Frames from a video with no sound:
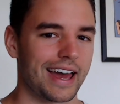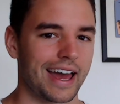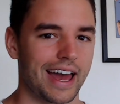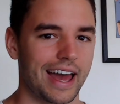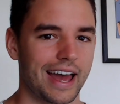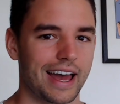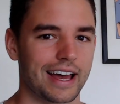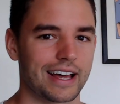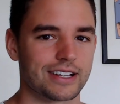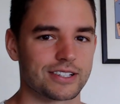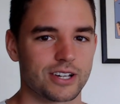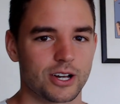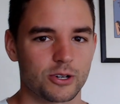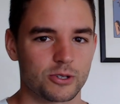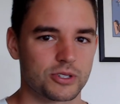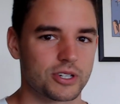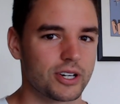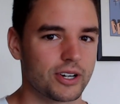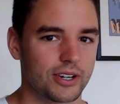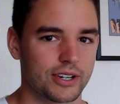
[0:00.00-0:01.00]
And I
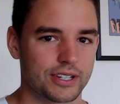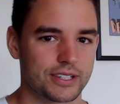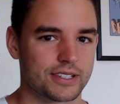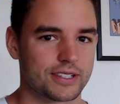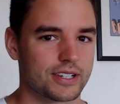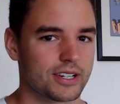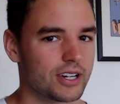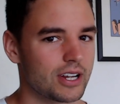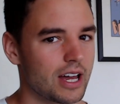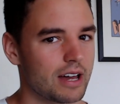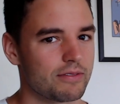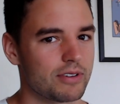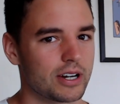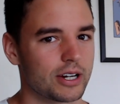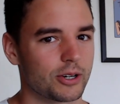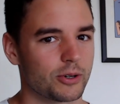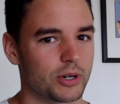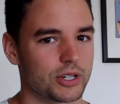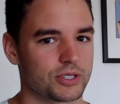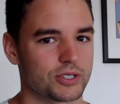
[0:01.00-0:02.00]
was curious, did you have any
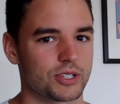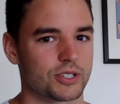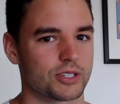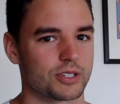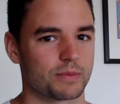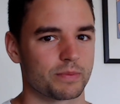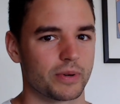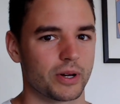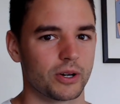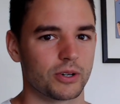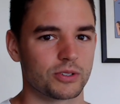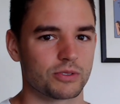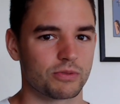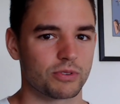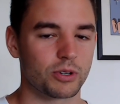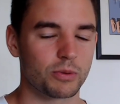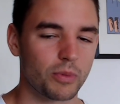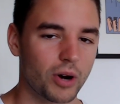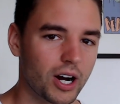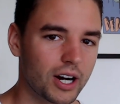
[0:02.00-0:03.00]
questions about
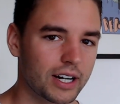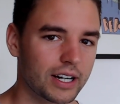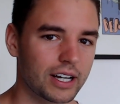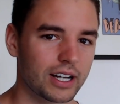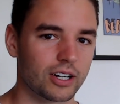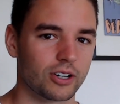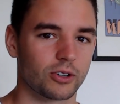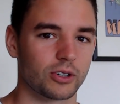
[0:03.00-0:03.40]
video marketing,